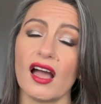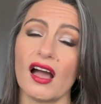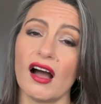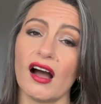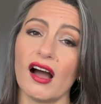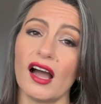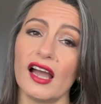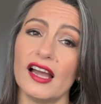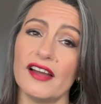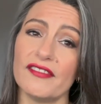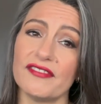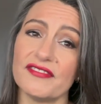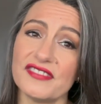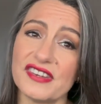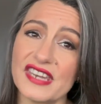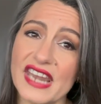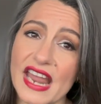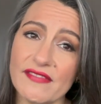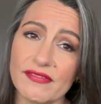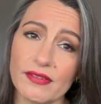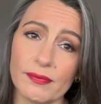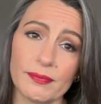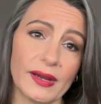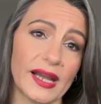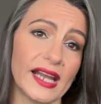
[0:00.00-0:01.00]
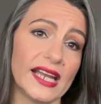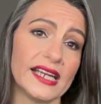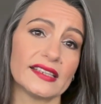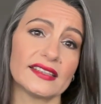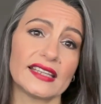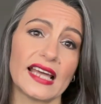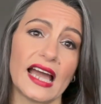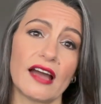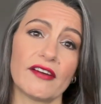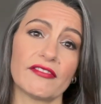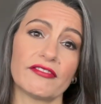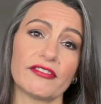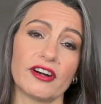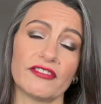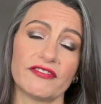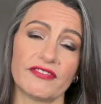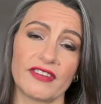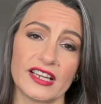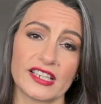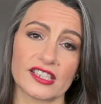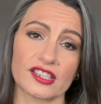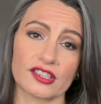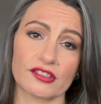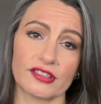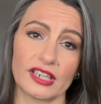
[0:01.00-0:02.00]
I have never paid that for a
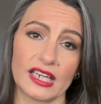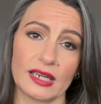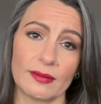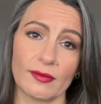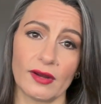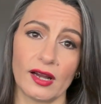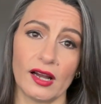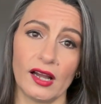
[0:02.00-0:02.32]
face cream.